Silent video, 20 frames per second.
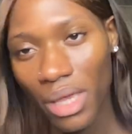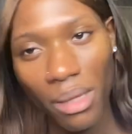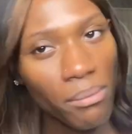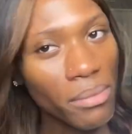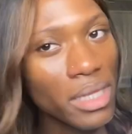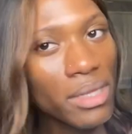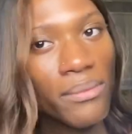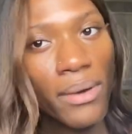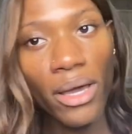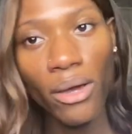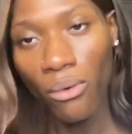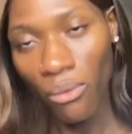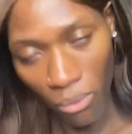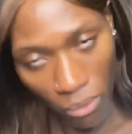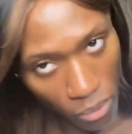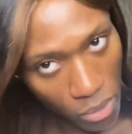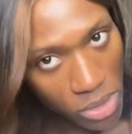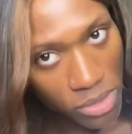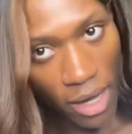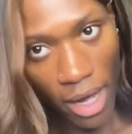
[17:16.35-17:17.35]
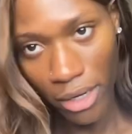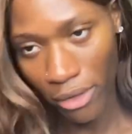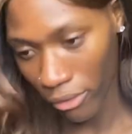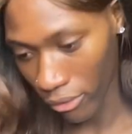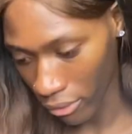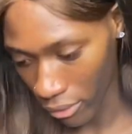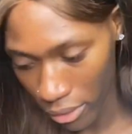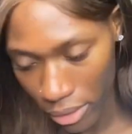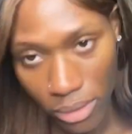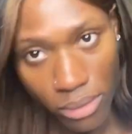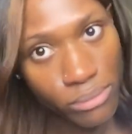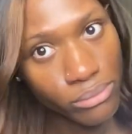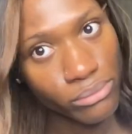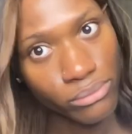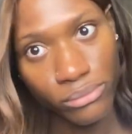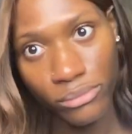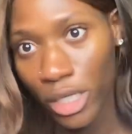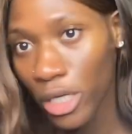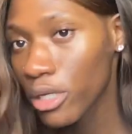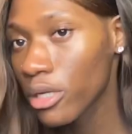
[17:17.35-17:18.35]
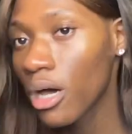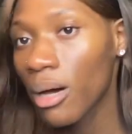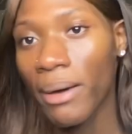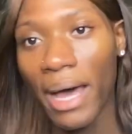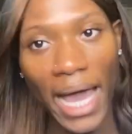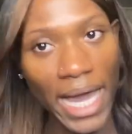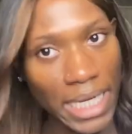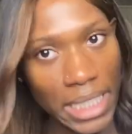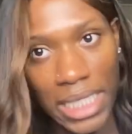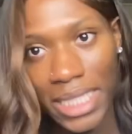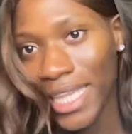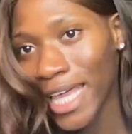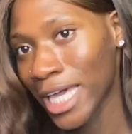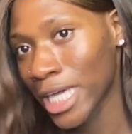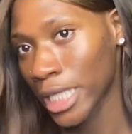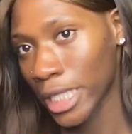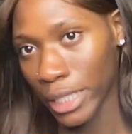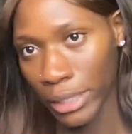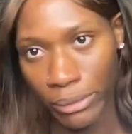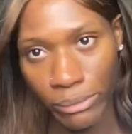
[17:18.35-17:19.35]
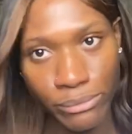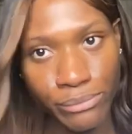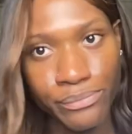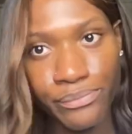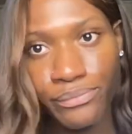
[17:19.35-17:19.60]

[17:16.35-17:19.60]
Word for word: But anyway, who was trying to girl? Nobody. Thank you.